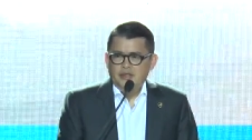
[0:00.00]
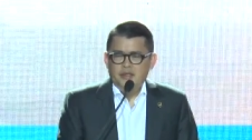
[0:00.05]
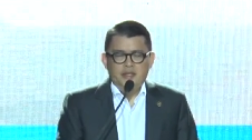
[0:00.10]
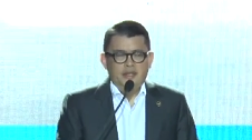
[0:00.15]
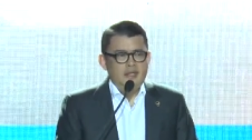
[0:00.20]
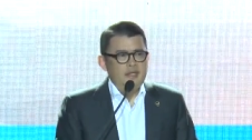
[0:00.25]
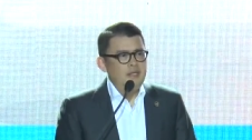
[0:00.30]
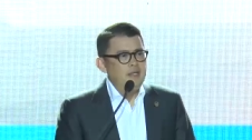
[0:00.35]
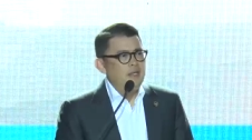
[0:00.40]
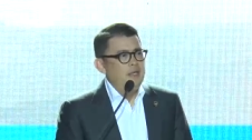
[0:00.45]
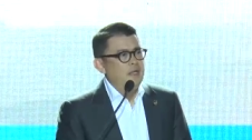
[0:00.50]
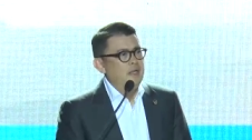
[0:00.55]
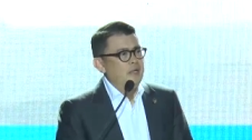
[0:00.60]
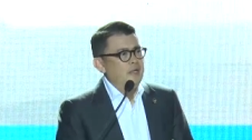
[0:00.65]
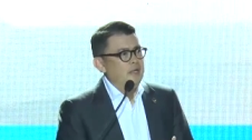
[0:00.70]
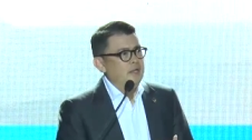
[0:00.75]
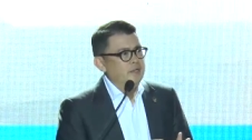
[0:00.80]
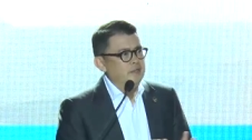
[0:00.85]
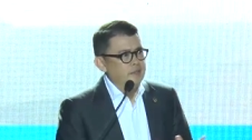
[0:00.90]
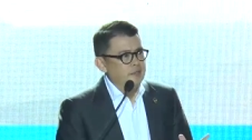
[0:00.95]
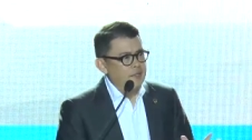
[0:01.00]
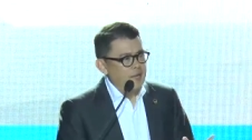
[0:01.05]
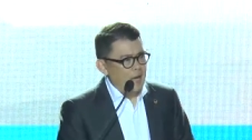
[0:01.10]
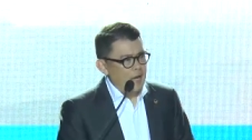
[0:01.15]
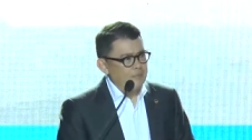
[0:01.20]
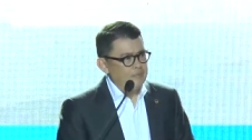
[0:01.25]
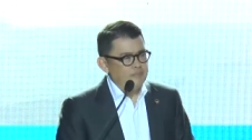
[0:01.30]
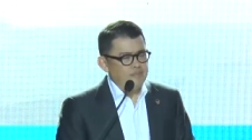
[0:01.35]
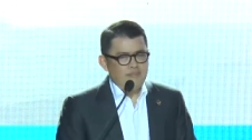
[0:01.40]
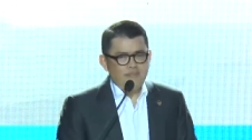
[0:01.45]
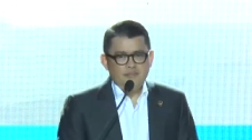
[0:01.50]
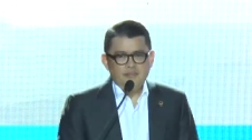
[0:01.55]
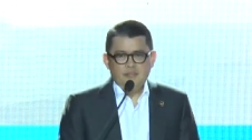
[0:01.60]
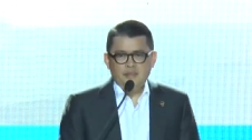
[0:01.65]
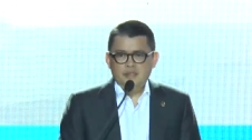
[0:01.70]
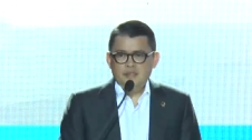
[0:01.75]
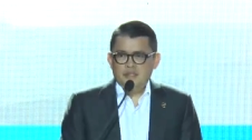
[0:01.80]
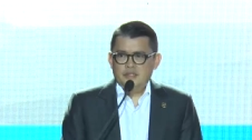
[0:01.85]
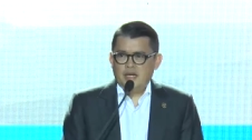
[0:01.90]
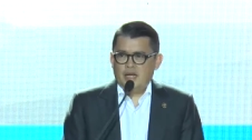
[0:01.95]
the
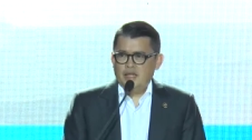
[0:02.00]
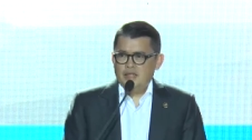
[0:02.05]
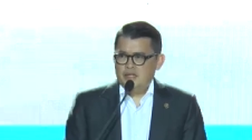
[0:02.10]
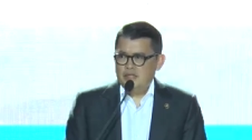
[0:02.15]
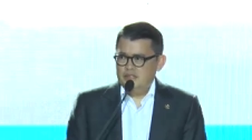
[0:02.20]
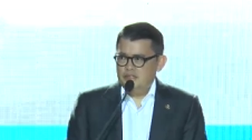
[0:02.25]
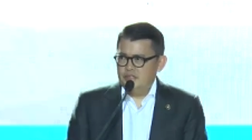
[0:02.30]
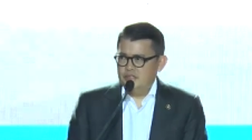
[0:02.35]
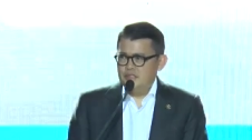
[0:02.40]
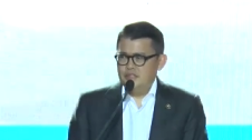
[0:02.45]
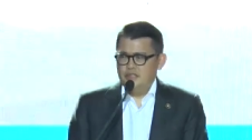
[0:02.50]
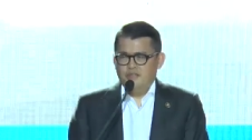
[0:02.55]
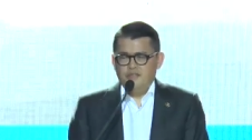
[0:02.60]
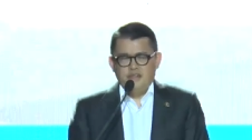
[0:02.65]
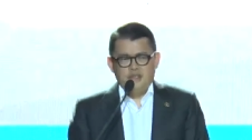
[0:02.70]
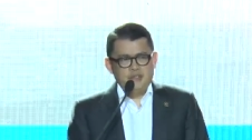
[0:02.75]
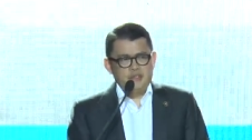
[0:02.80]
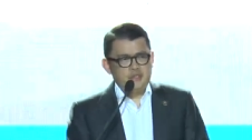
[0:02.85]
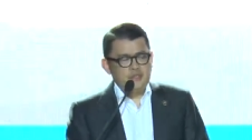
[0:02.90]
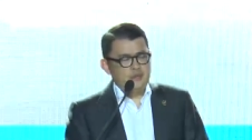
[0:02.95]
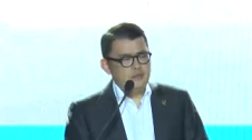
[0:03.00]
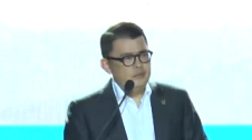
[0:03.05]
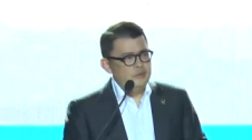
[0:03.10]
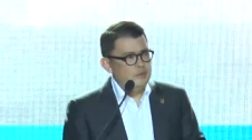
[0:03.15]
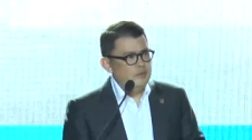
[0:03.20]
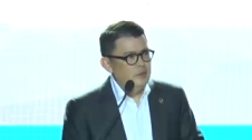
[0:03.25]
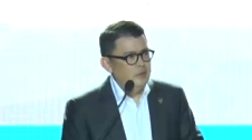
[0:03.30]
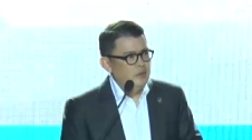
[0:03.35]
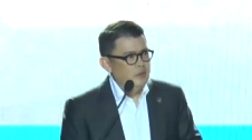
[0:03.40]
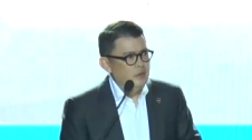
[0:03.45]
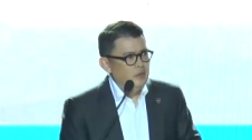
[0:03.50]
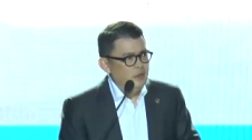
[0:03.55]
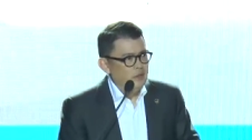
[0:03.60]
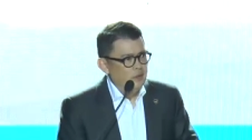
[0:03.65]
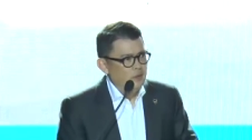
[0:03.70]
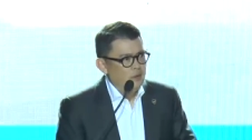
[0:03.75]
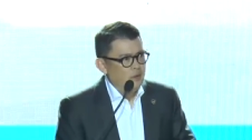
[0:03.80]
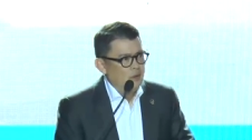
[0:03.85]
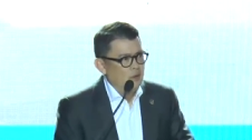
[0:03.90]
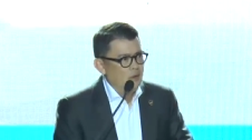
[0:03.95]
gap, the strategies, the vision
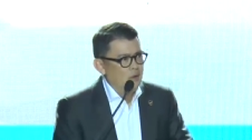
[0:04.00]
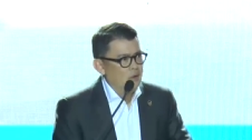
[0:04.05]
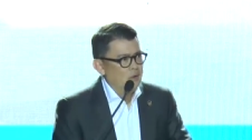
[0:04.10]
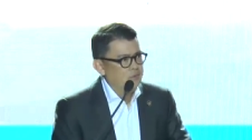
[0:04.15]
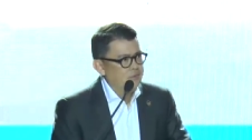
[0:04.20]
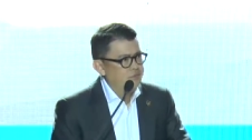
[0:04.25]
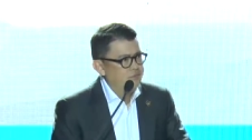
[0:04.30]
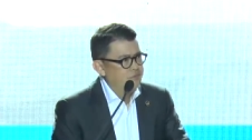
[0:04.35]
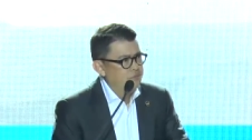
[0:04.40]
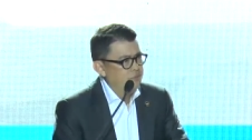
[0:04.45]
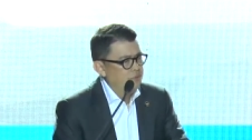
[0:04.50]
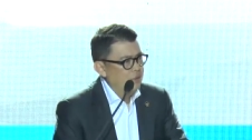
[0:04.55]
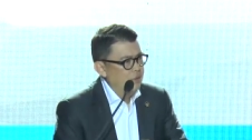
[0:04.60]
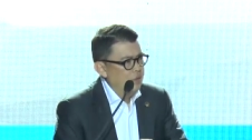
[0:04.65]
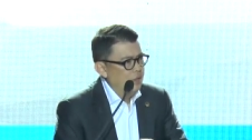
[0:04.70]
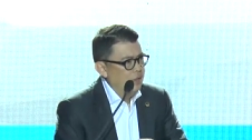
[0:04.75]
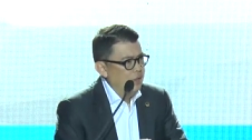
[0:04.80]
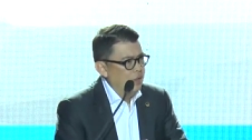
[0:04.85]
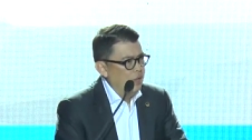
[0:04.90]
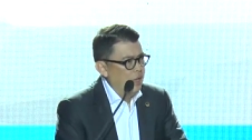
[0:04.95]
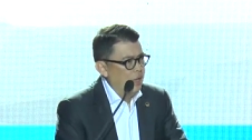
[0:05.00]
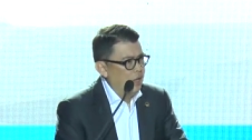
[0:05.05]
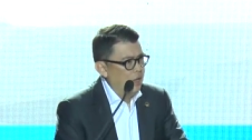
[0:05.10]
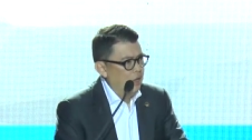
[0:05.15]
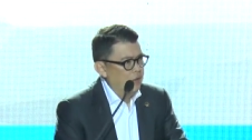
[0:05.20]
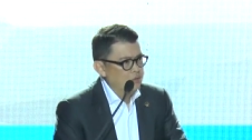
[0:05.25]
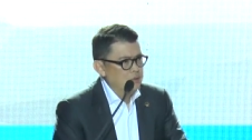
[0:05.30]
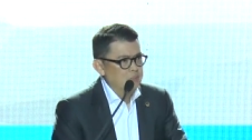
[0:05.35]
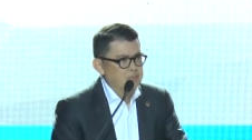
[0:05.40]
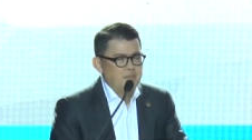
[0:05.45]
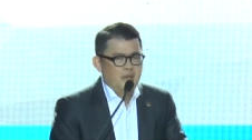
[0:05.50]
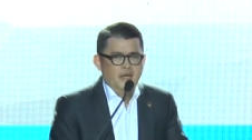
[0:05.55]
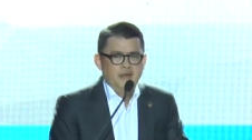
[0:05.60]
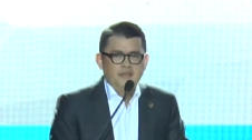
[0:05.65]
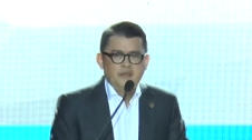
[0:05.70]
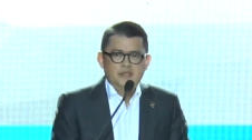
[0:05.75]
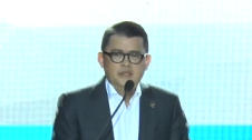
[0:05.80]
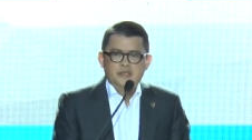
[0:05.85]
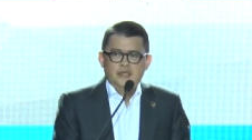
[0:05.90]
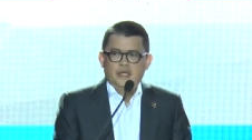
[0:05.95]
of how the
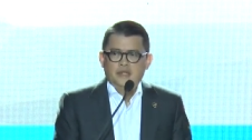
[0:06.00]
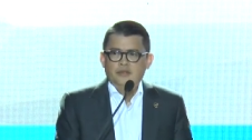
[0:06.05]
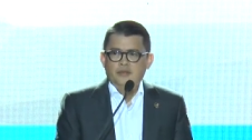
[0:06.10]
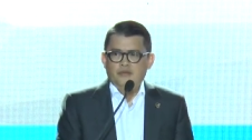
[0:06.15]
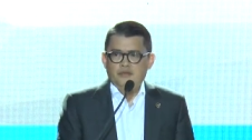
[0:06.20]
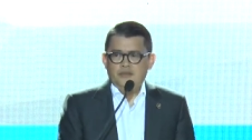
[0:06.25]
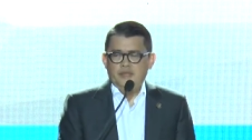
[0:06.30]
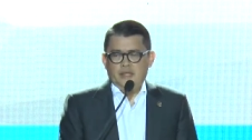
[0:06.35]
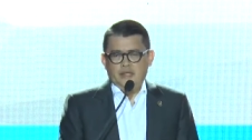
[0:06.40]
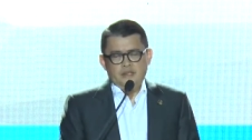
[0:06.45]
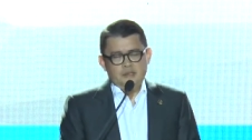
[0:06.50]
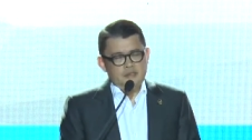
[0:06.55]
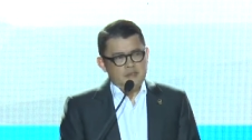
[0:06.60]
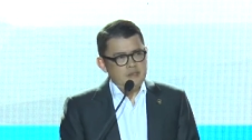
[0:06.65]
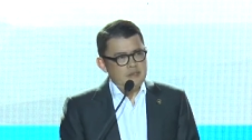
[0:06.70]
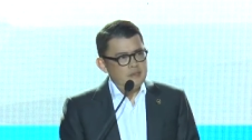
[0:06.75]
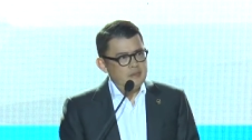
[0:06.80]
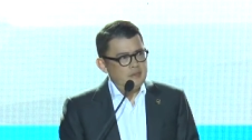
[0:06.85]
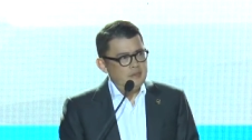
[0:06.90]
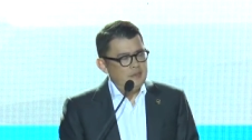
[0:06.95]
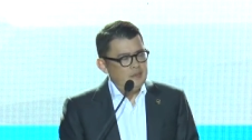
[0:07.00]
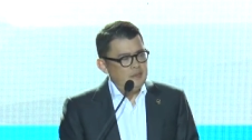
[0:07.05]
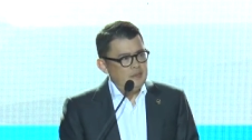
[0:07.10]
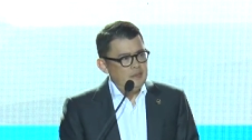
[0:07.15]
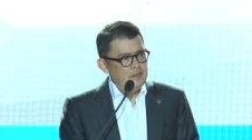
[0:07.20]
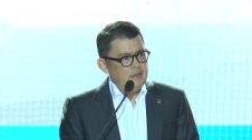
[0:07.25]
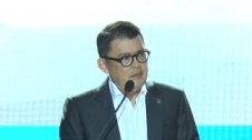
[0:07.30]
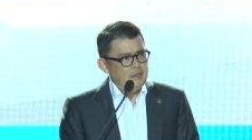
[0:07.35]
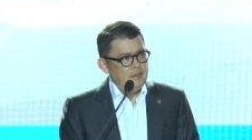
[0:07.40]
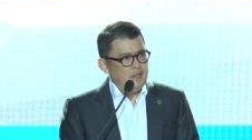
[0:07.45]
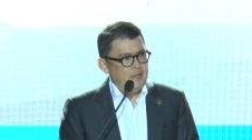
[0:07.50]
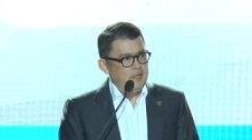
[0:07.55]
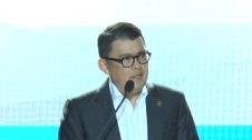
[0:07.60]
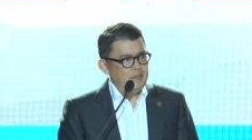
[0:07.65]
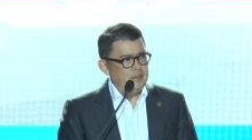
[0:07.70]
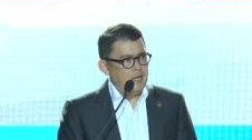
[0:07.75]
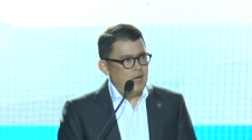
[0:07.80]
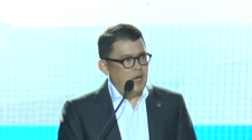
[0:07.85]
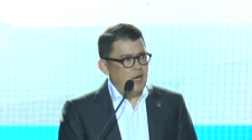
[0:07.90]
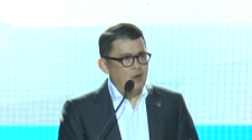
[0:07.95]
private sector thinks
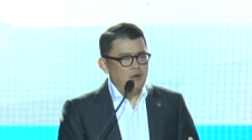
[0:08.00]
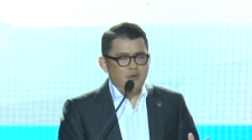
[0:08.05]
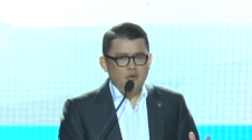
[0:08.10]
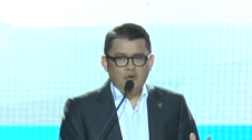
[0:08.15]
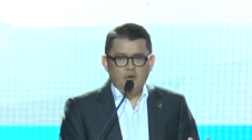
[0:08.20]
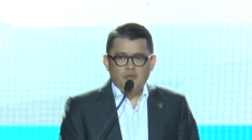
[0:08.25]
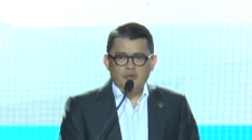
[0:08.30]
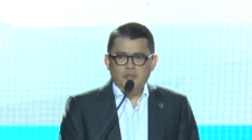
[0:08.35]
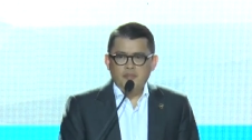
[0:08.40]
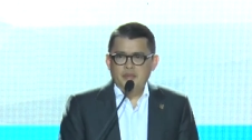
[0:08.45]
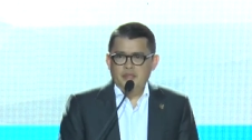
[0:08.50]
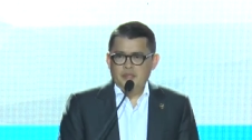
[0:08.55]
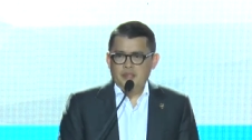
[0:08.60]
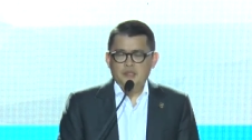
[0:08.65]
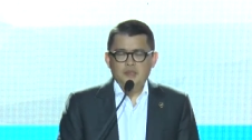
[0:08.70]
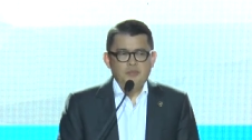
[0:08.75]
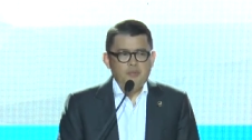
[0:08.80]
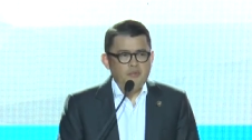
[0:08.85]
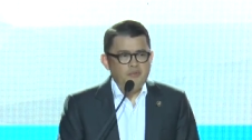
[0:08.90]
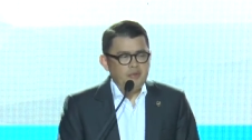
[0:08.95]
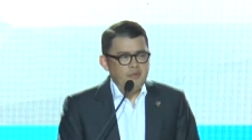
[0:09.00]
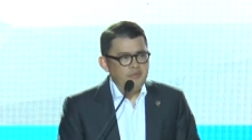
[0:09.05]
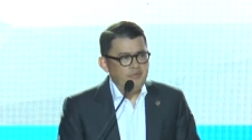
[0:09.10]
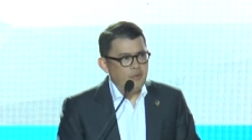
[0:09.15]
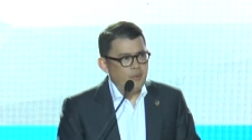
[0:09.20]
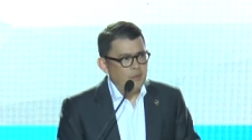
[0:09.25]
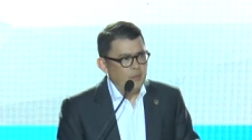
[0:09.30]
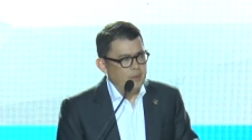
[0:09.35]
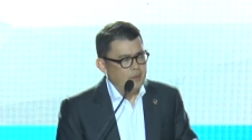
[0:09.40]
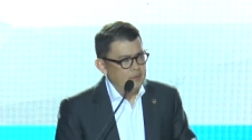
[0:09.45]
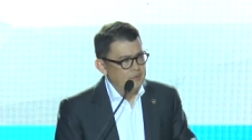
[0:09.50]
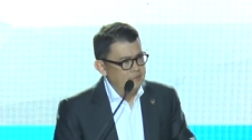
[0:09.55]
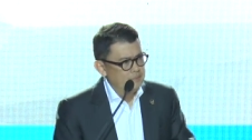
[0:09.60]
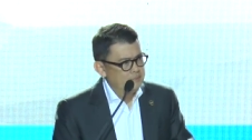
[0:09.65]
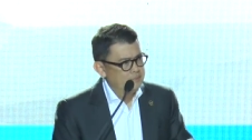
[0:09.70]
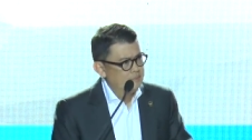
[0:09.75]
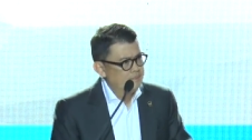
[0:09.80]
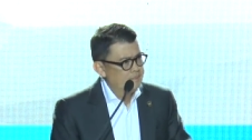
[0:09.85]
and how government is moving forward.